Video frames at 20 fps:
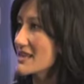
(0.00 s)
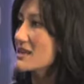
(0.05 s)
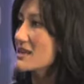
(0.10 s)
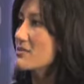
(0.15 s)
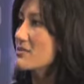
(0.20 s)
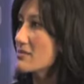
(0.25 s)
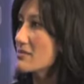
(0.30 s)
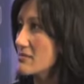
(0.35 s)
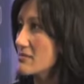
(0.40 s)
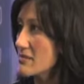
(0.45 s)

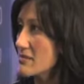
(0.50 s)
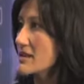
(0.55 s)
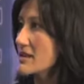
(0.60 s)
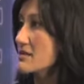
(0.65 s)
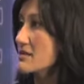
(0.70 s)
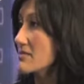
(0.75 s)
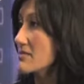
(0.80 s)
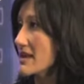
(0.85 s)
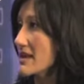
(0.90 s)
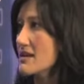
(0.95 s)
can,
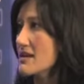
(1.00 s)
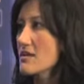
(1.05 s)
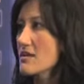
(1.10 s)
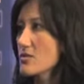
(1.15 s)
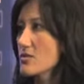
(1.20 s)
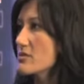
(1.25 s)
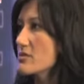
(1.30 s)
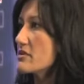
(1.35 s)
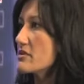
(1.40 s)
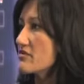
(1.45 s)
can make a
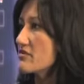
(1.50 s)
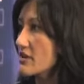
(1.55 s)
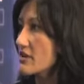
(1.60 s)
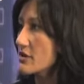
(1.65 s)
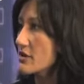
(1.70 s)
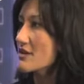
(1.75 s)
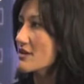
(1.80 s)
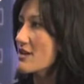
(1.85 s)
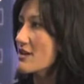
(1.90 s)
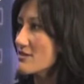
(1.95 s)
woman
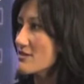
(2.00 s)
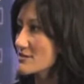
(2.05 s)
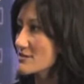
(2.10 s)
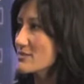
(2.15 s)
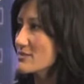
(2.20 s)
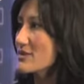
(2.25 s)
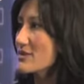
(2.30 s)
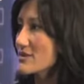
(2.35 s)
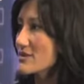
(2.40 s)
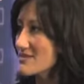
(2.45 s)
very
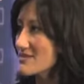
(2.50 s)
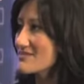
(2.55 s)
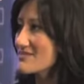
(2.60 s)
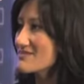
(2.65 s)
uncomfortable.